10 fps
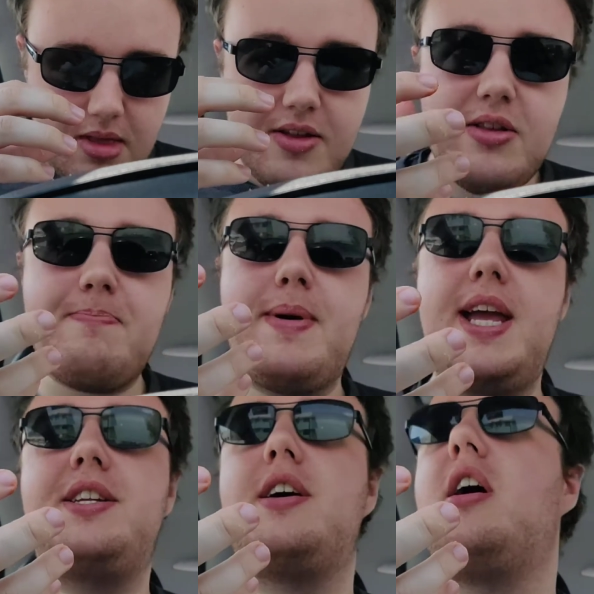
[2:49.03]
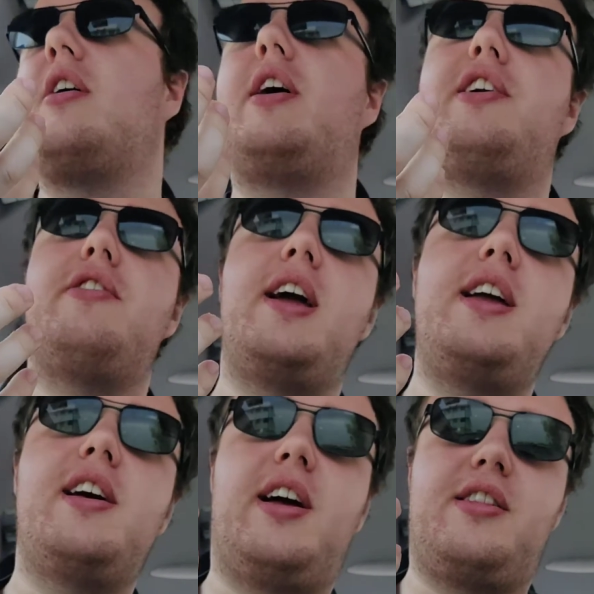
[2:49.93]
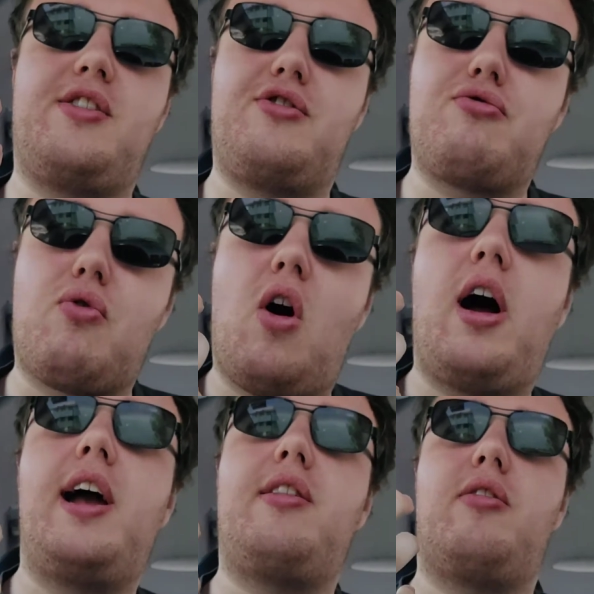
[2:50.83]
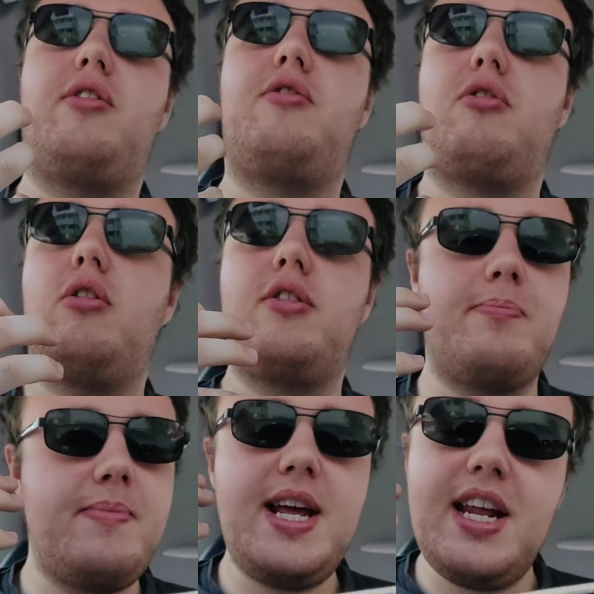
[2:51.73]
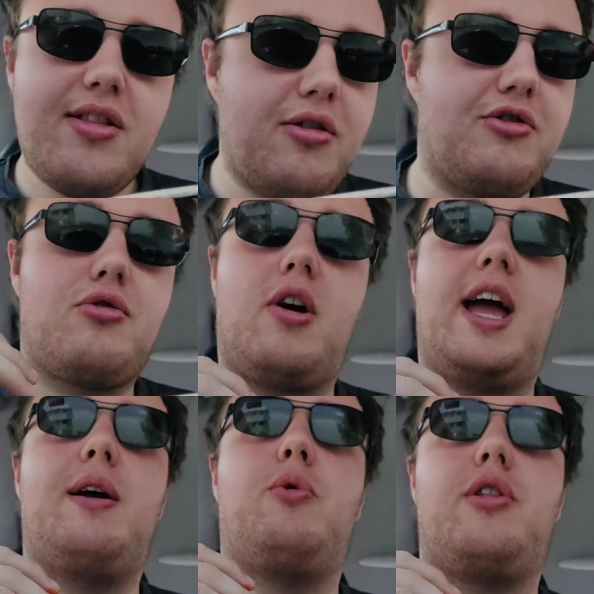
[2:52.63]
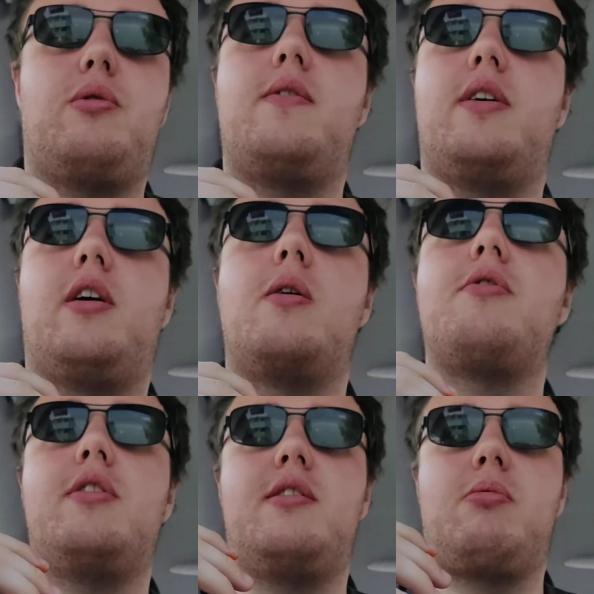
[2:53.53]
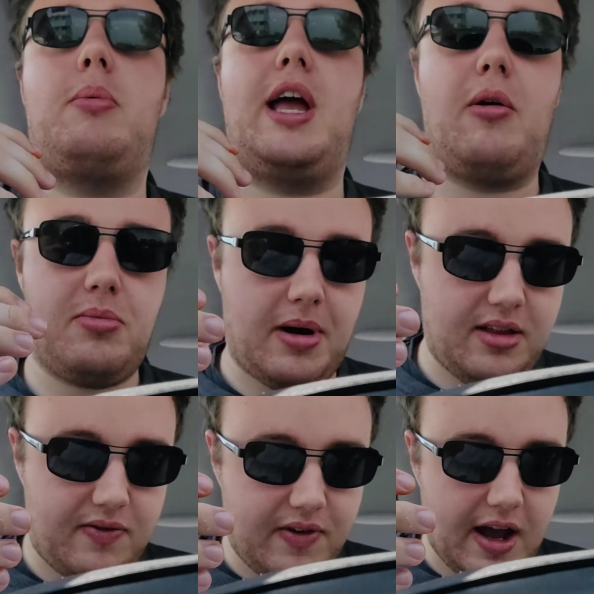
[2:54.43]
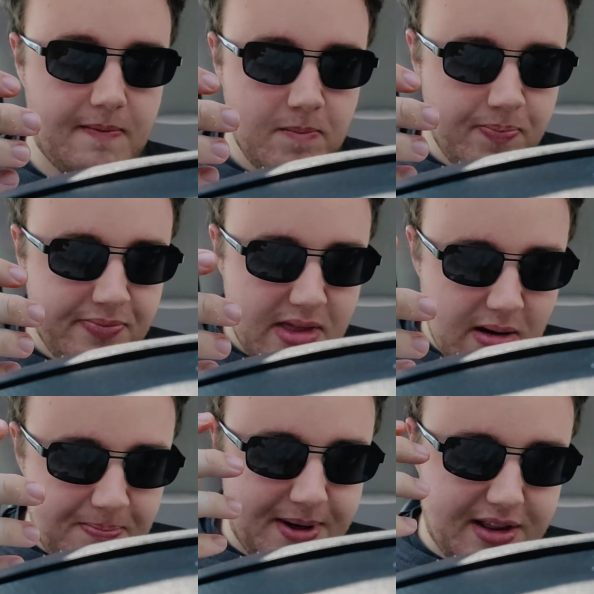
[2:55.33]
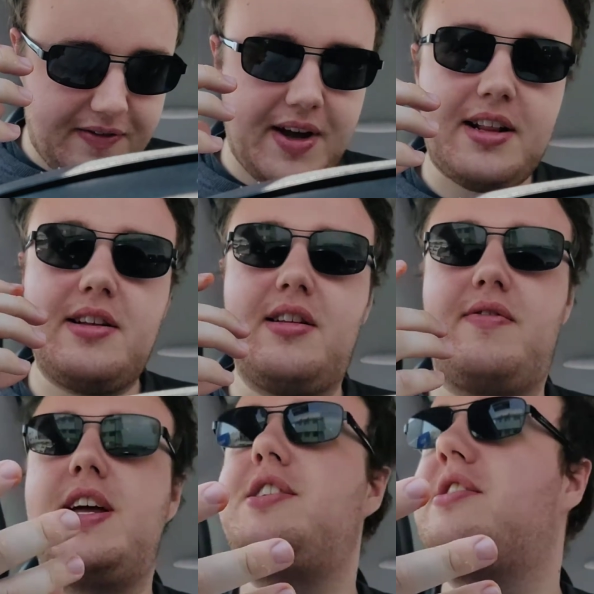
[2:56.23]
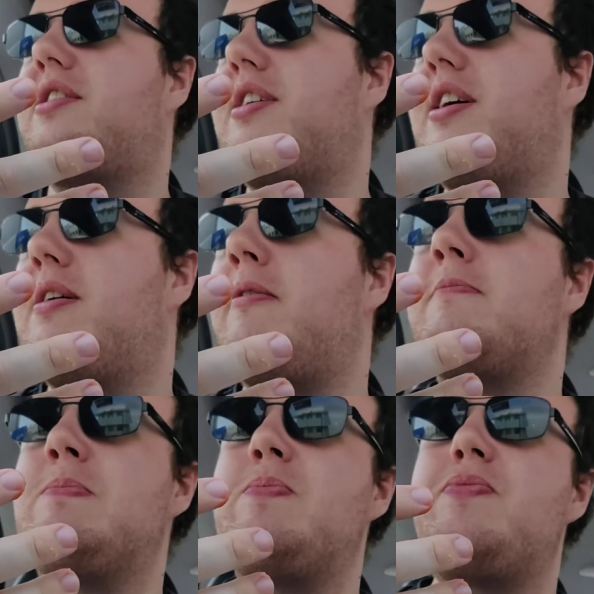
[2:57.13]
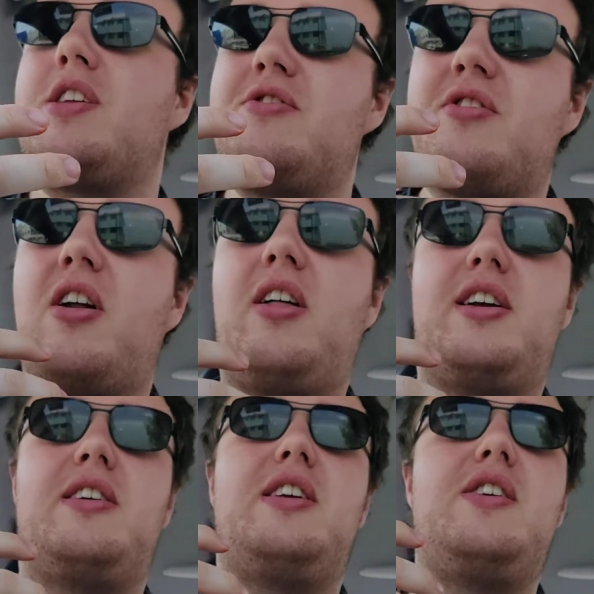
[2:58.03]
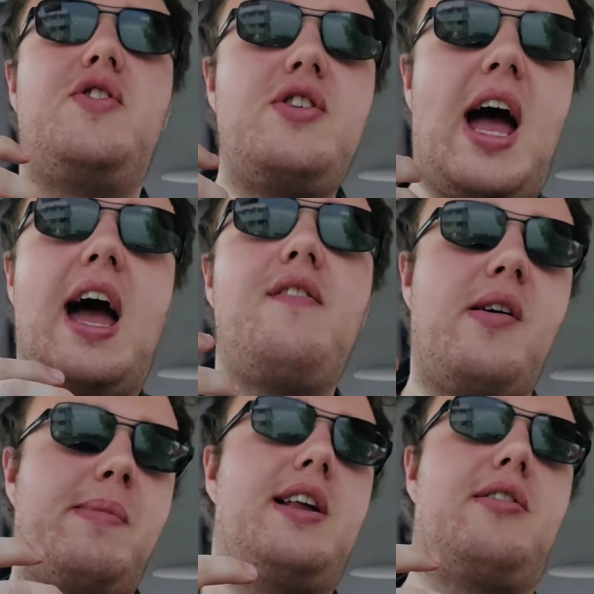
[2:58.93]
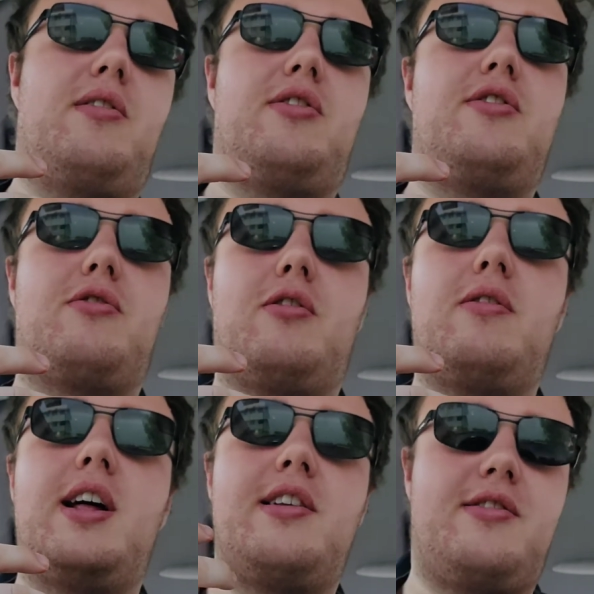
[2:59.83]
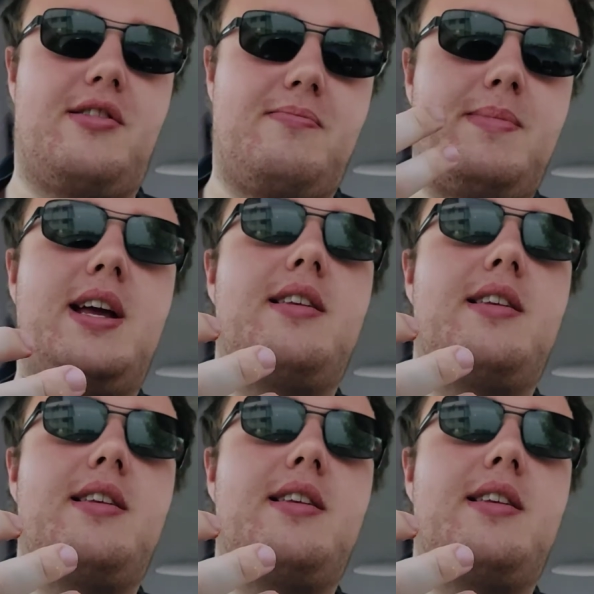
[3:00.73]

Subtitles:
The meat, like, you know how you get like this dry sausage roll? The meat is not dry whatsoever. Like, obviously it's probably helped by the fat. But the fact that there's veggies in there, it's kind of like, if you have a meat sausage roll and it's just meat